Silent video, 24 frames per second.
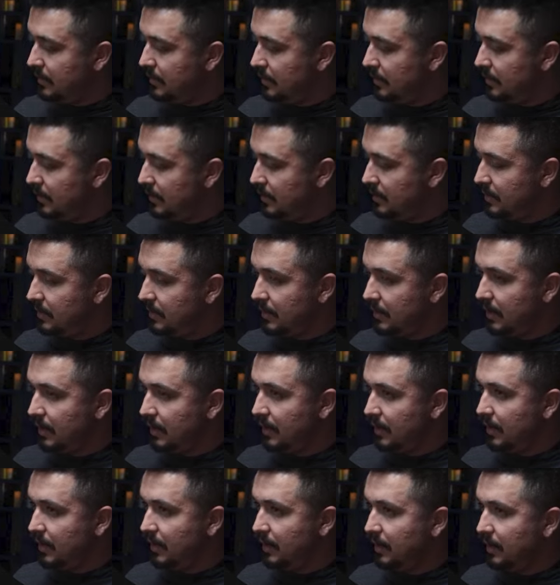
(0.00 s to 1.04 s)
Let's
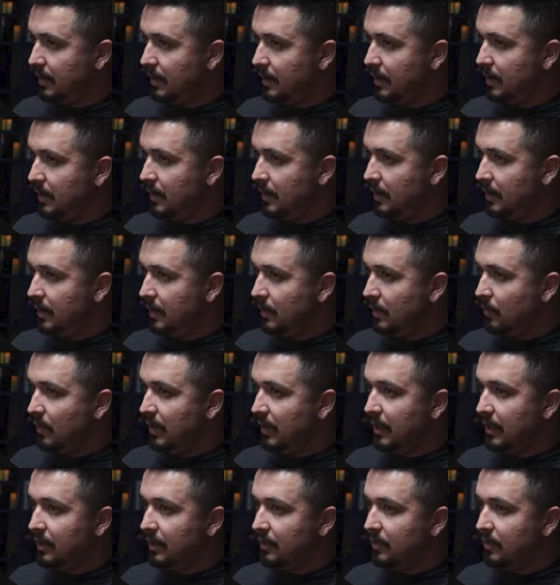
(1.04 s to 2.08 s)
say
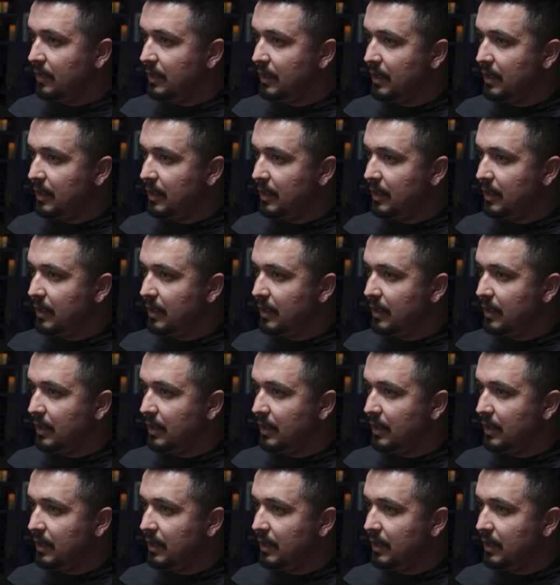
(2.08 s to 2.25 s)
100